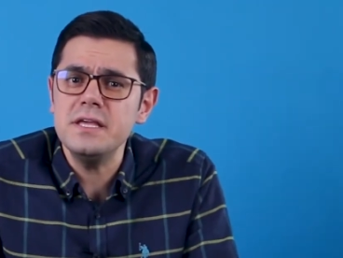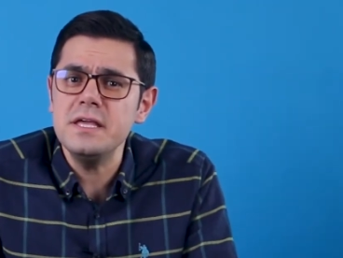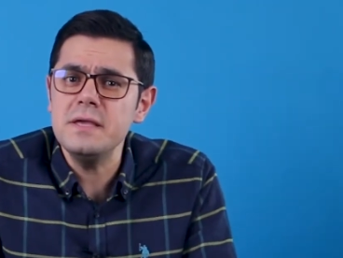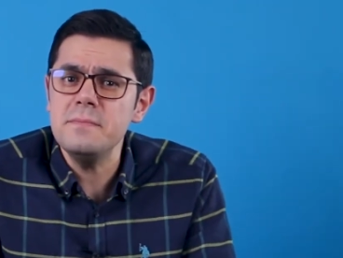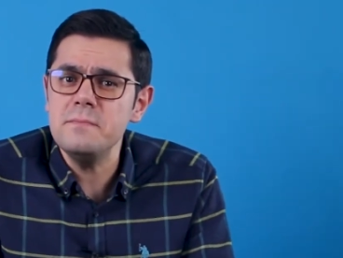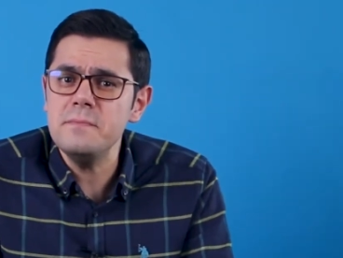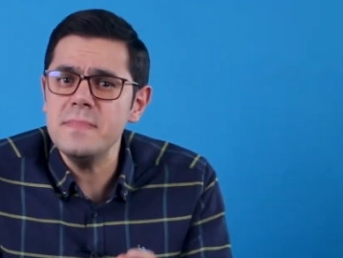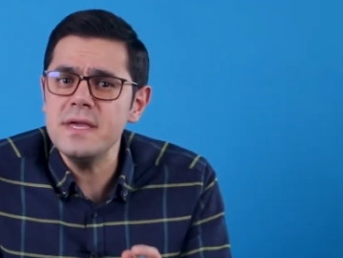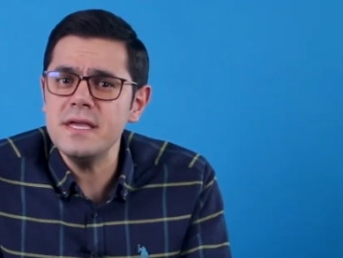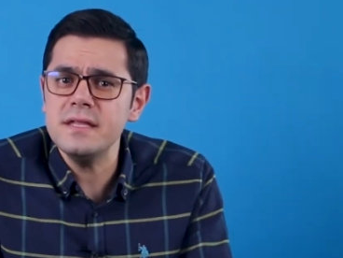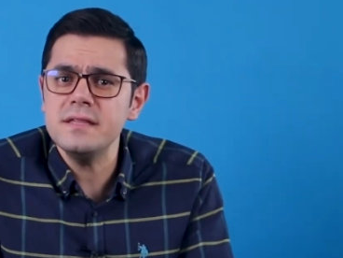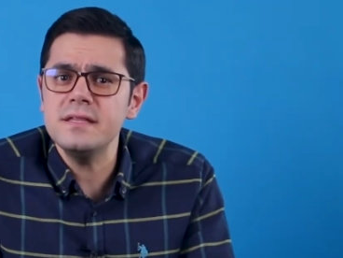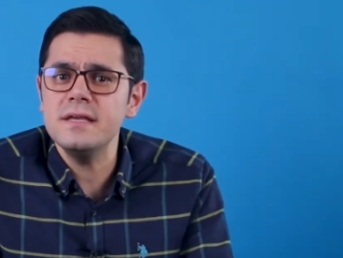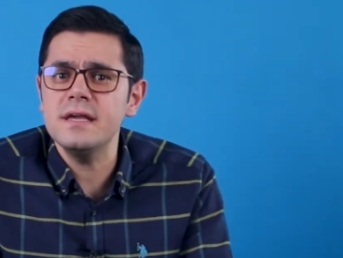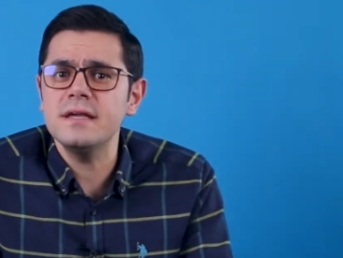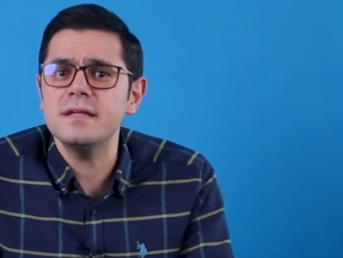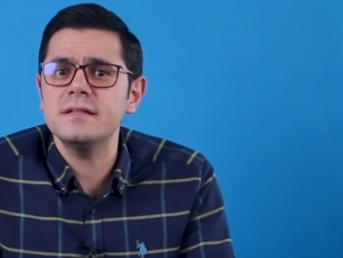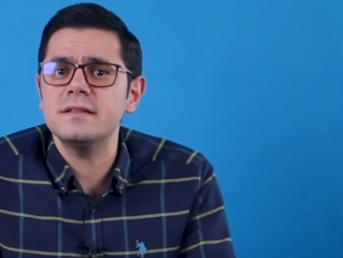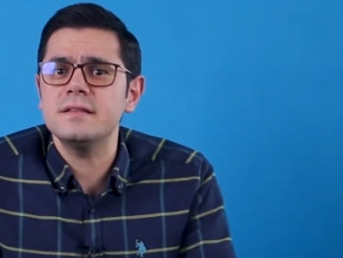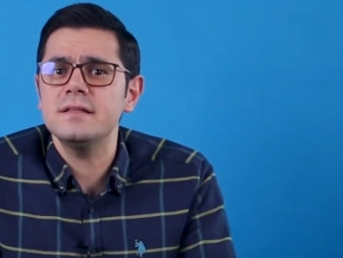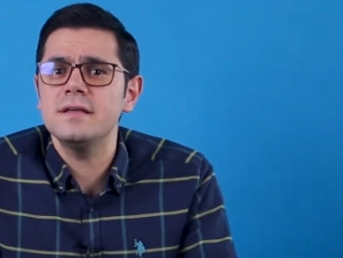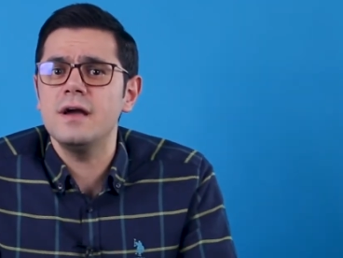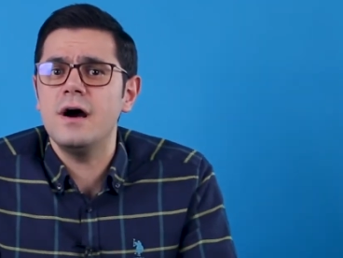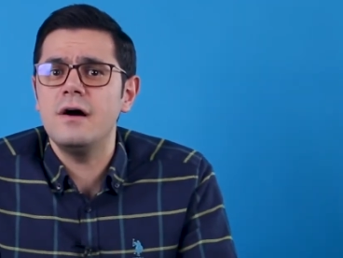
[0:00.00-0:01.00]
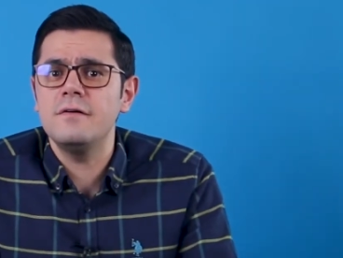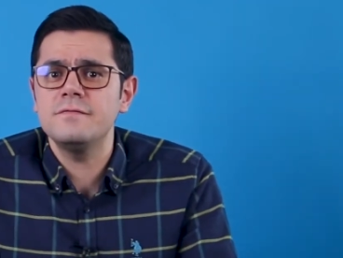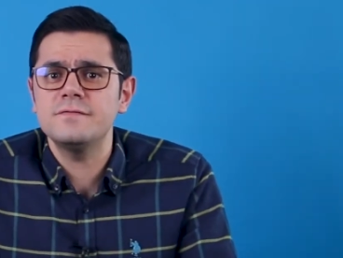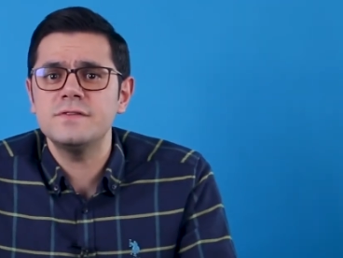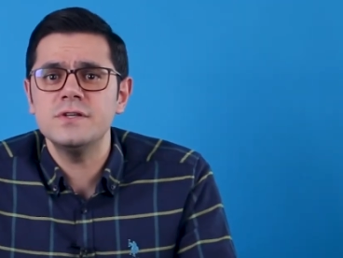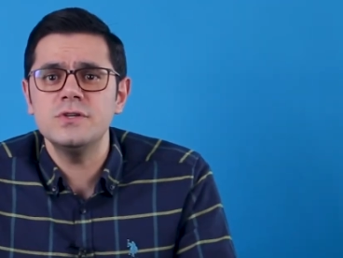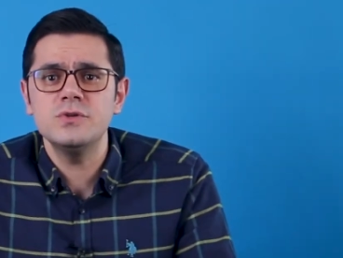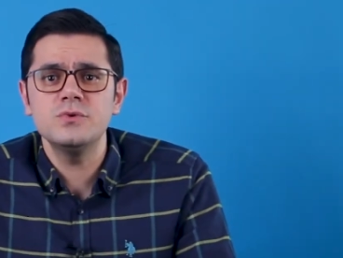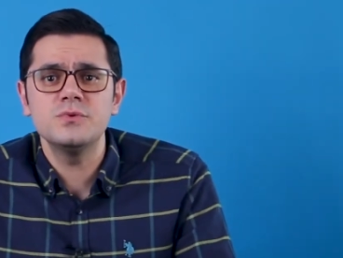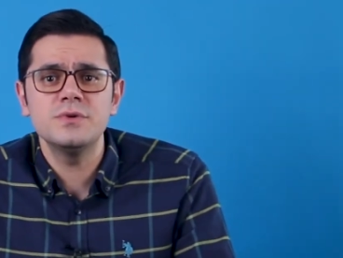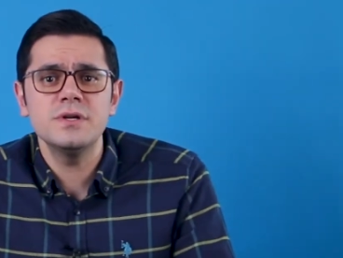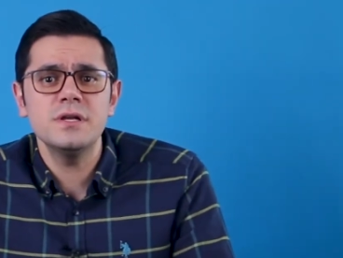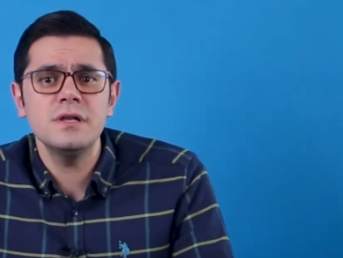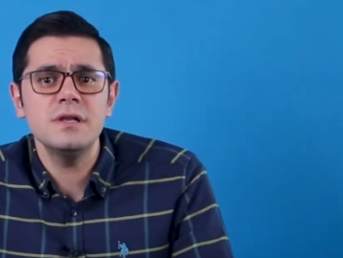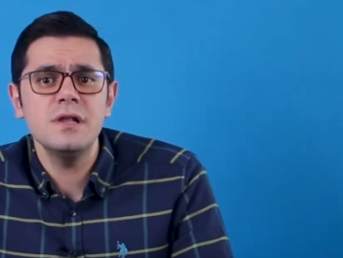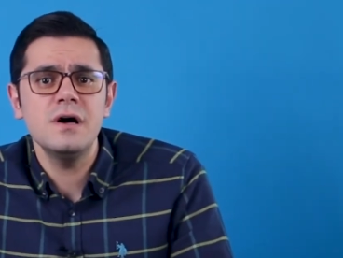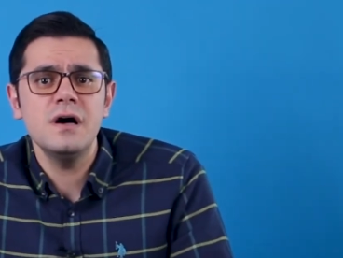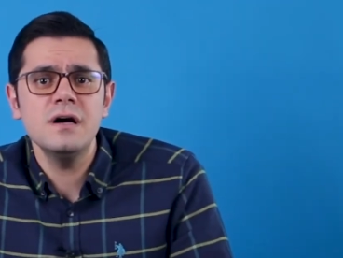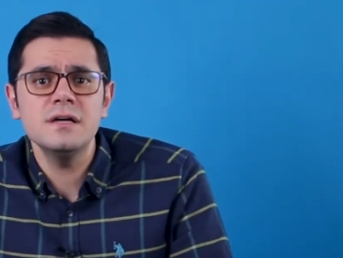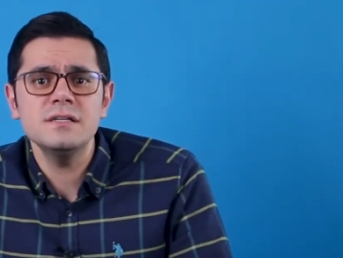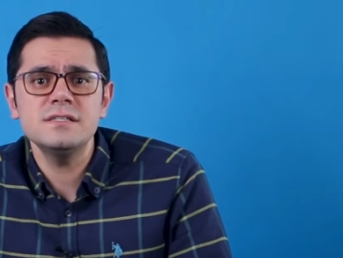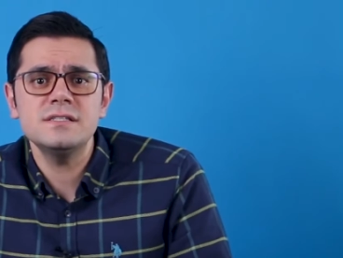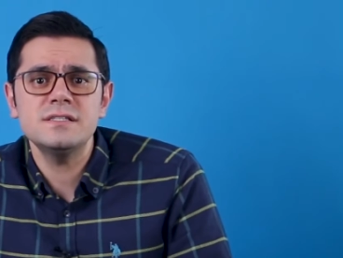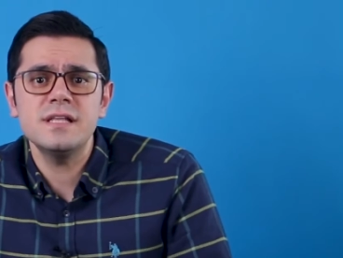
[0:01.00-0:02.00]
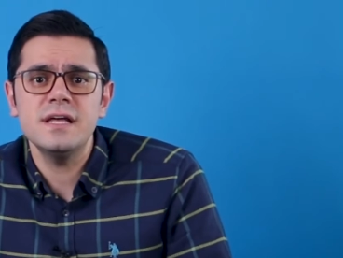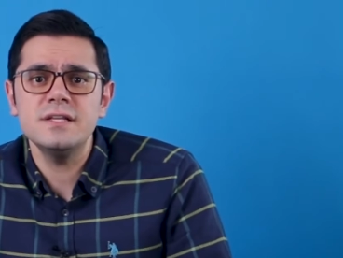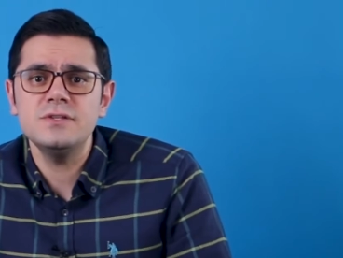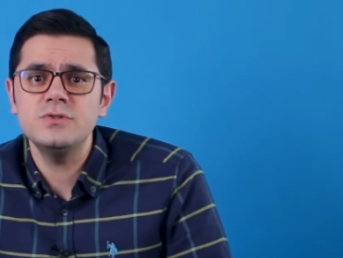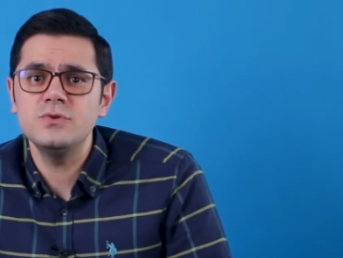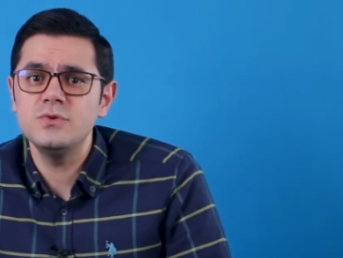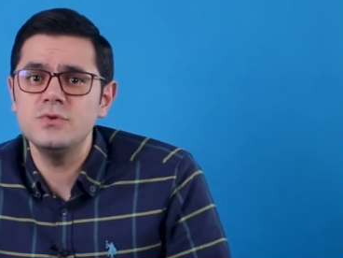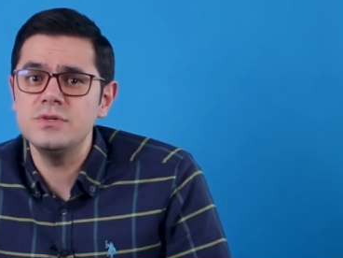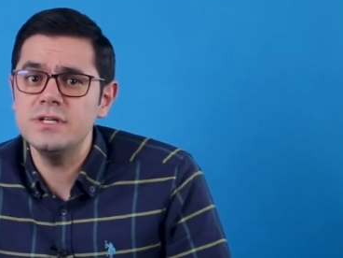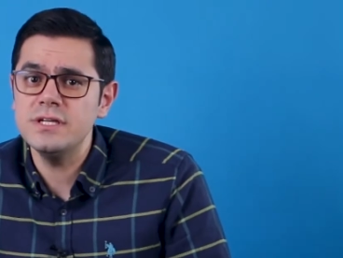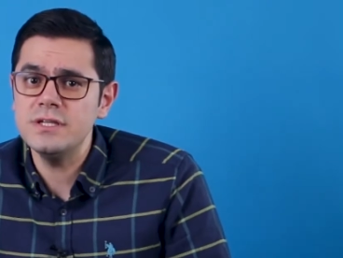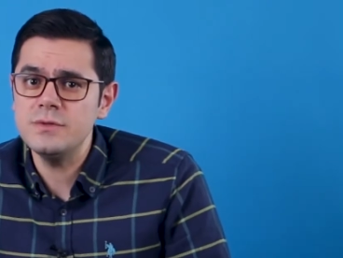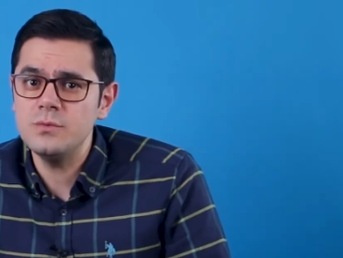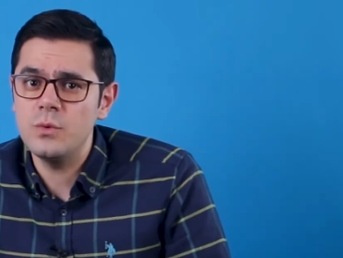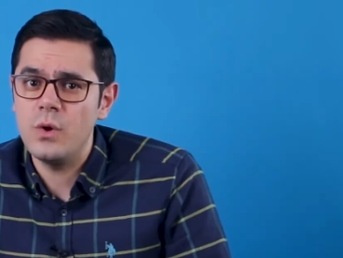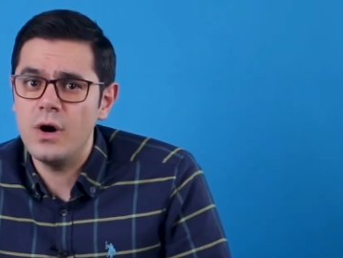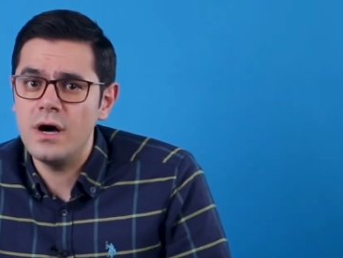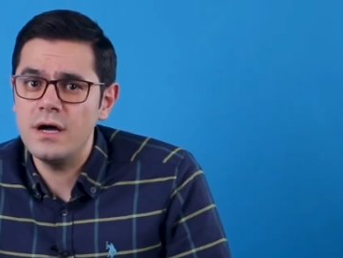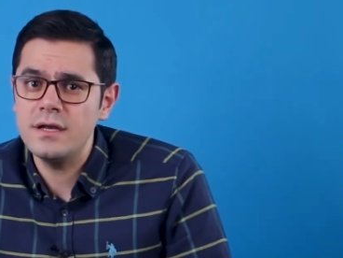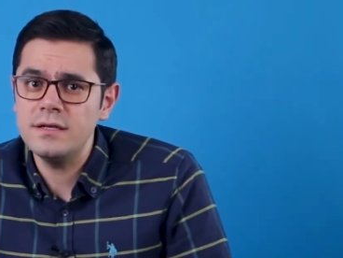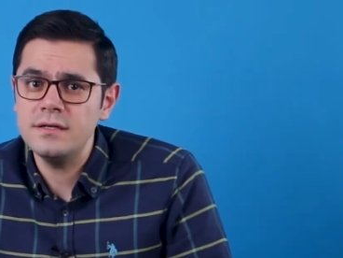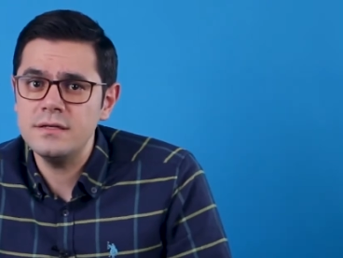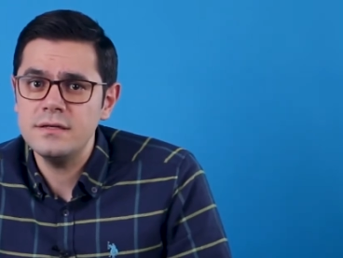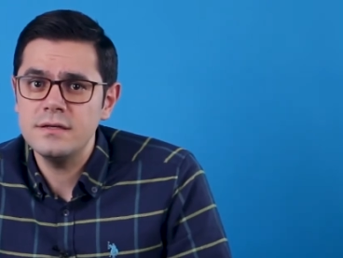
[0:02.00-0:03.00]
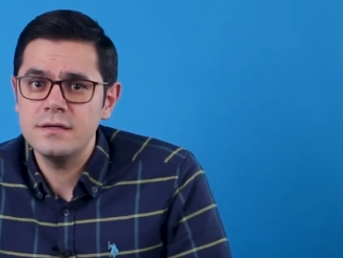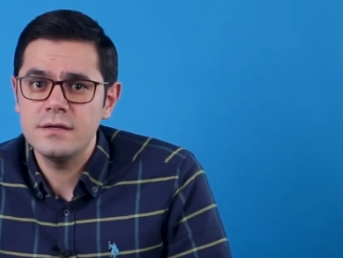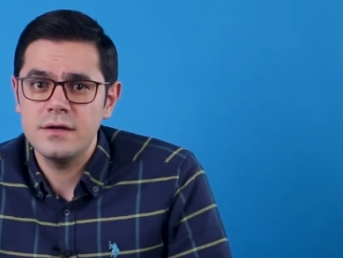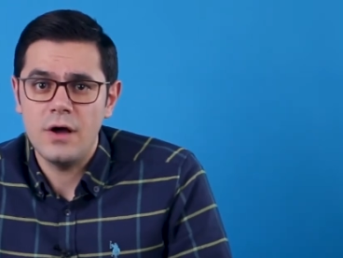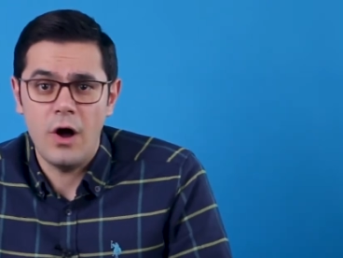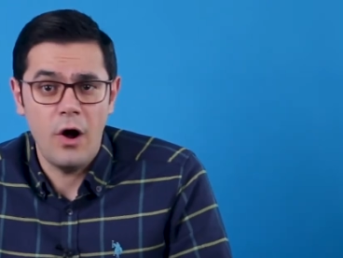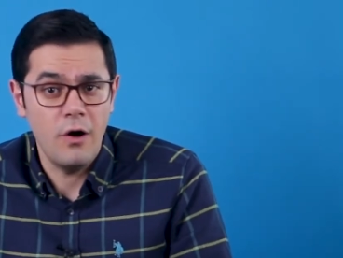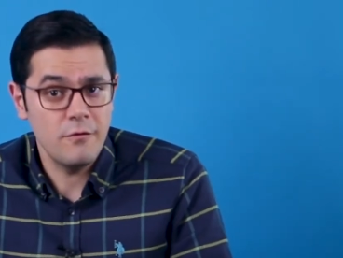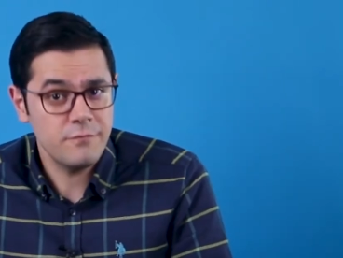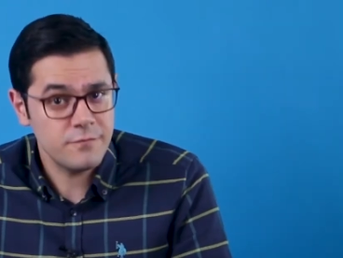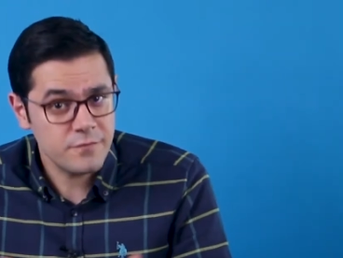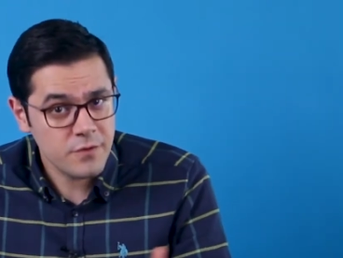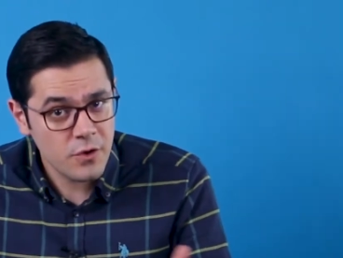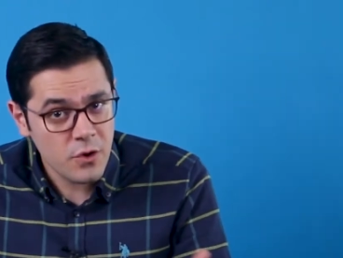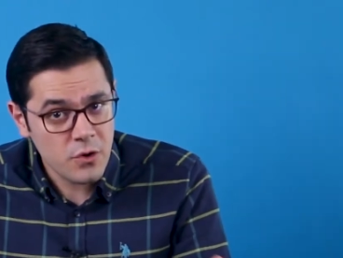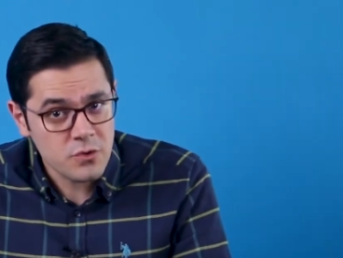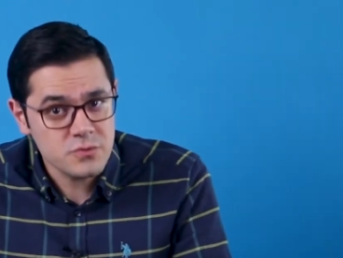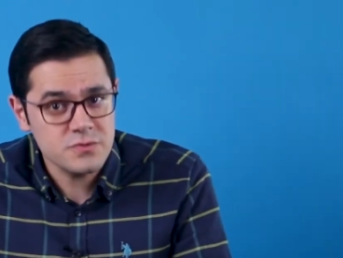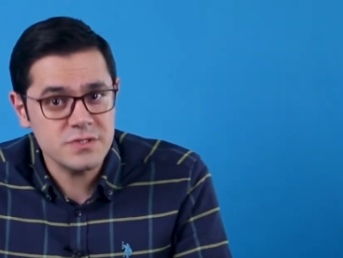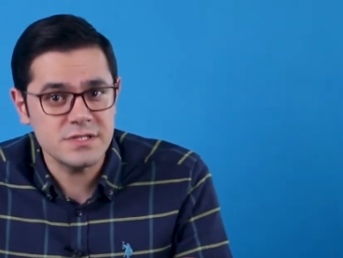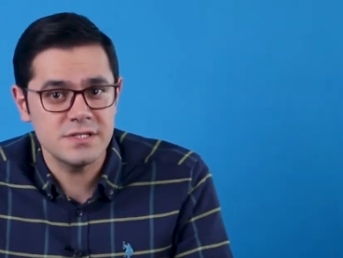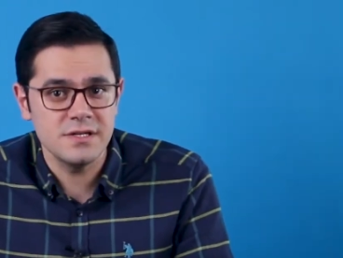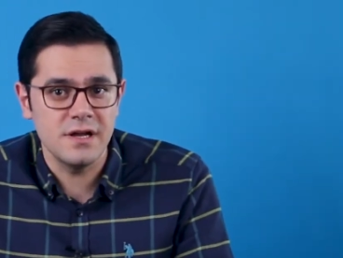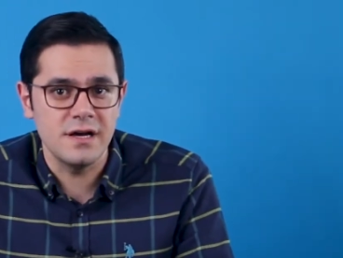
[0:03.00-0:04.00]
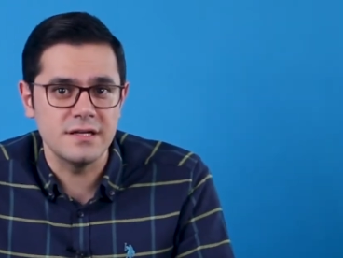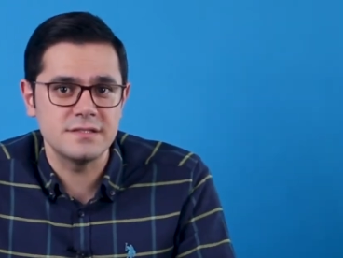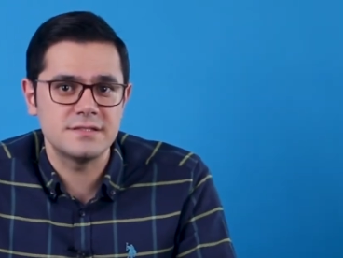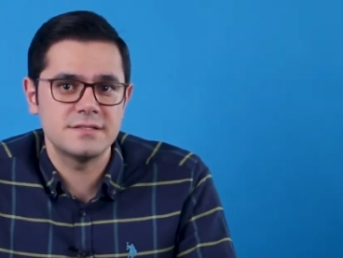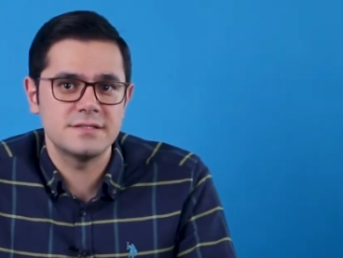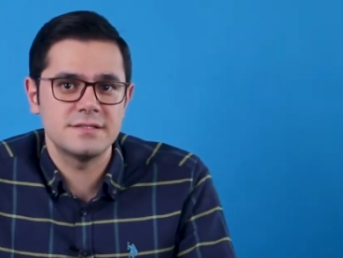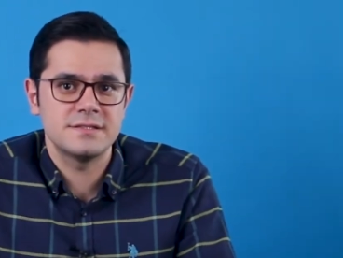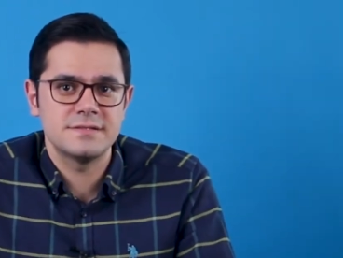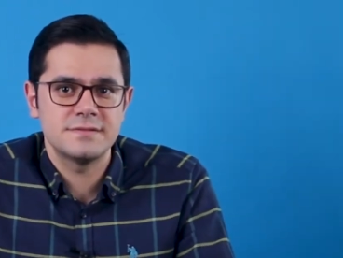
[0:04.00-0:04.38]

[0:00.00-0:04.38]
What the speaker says: immediately after you realize that you need one? Of course not.